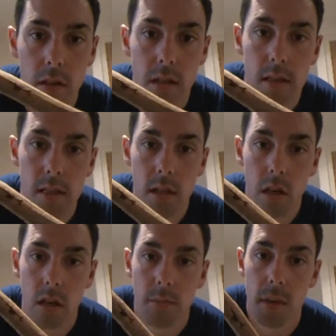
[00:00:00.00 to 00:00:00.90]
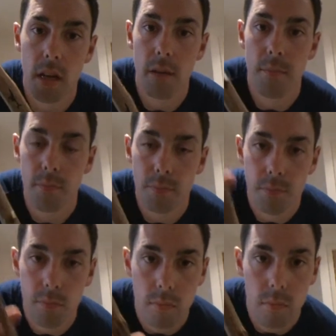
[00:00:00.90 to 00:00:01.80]
There's the Ogham there.
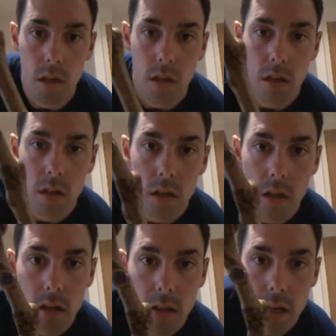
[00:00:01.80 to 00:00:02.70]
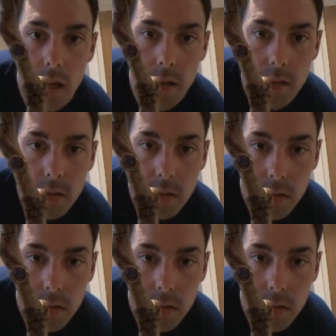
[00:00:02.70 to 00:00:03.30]
And then,